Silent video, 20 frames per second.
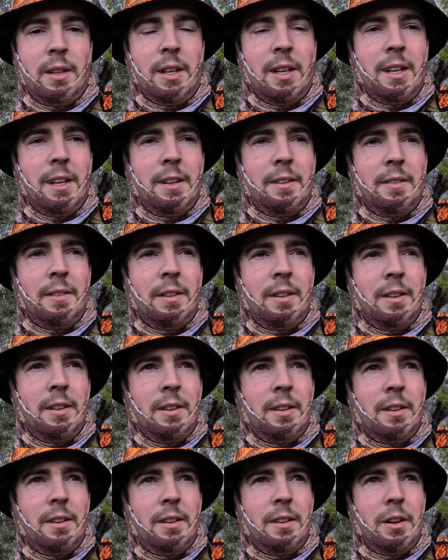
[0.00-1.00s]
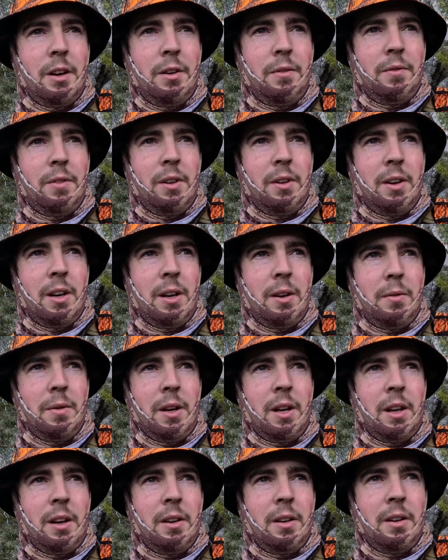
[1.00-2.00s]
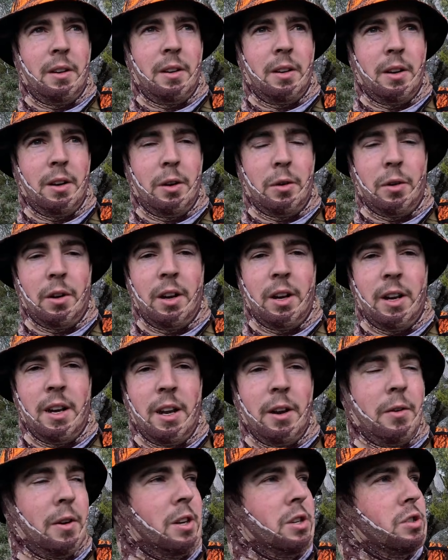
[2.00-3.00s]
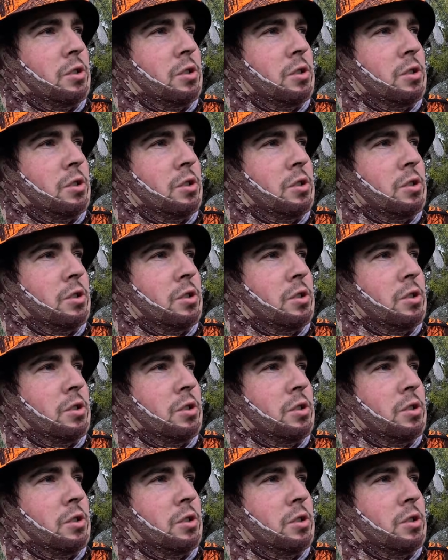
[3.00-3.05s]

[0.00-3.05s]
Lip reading: Yeah, hopefully we can look at a deer here